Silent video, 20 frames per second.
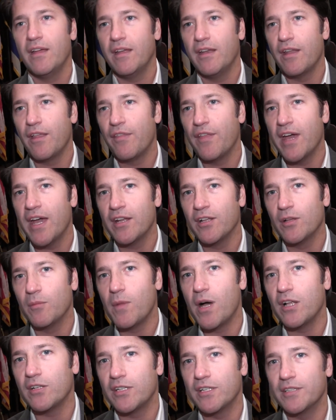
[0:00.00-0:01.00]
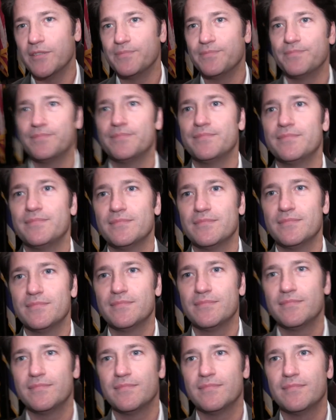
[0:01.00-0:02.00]
Nathaniel Malka.
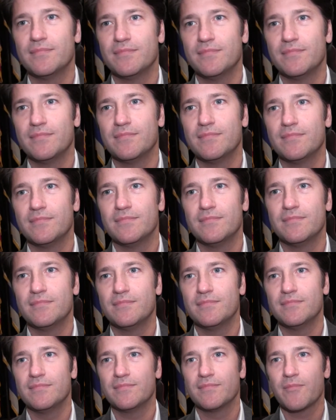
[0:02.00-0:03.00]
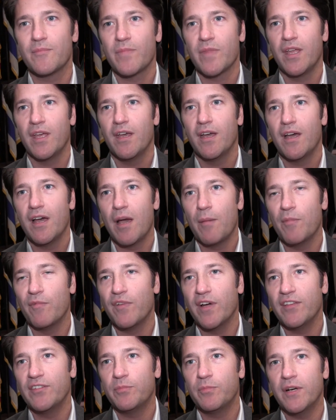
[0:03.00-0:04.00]
And do you have a title? I'm the
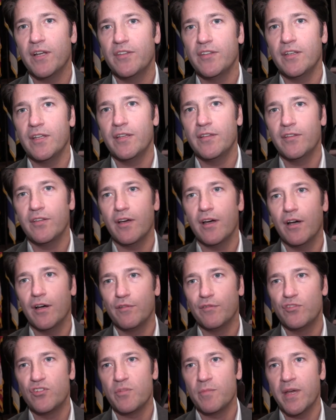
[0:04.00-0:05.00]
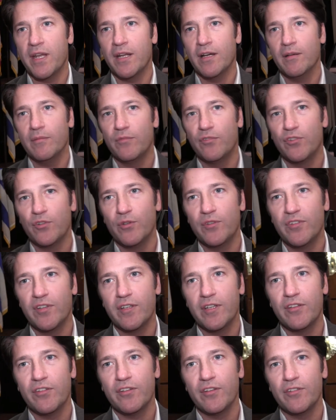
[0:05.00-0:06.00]
Vice President of JIMENA, Jews
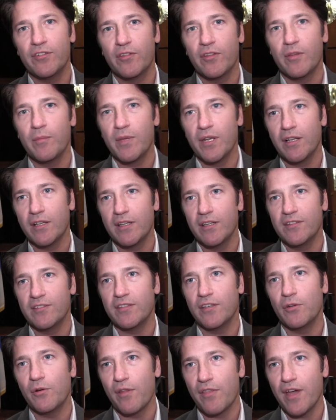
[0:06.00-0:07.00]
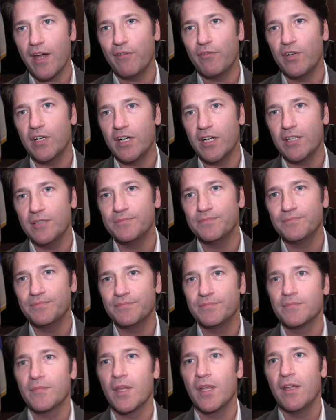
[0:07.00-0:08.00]
Indigenous to the Middle East and North Africa,
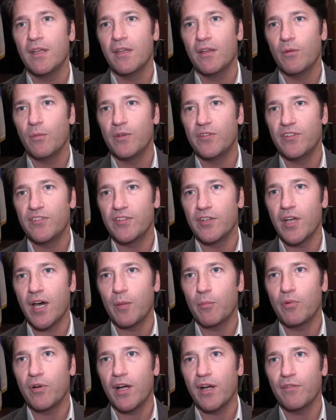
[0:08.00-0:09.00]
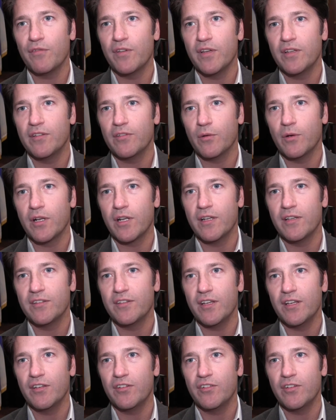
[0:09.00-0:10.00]
which is a nonprofit
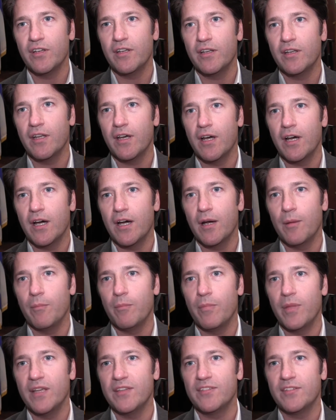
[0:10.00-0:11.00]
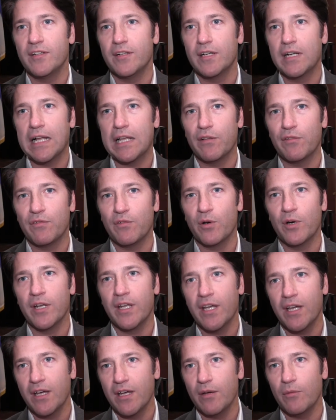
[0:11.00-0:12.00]
organization um, based here in
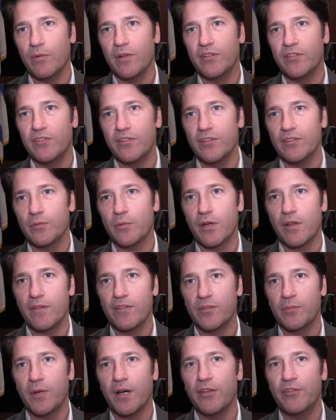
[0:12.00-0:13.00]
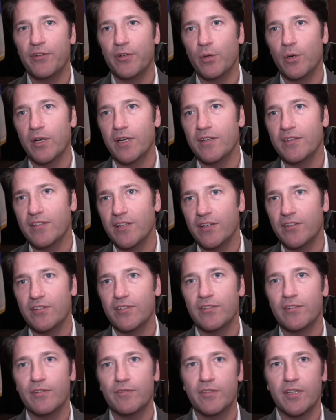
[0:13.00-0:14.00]
California, which is one of the sponsoring
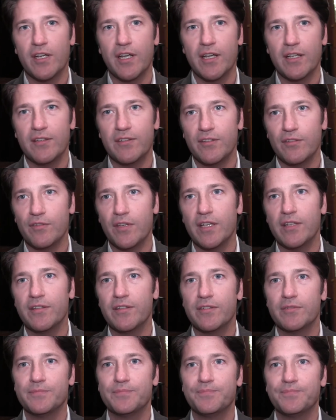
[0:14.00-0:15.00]
organizations of tonight's event.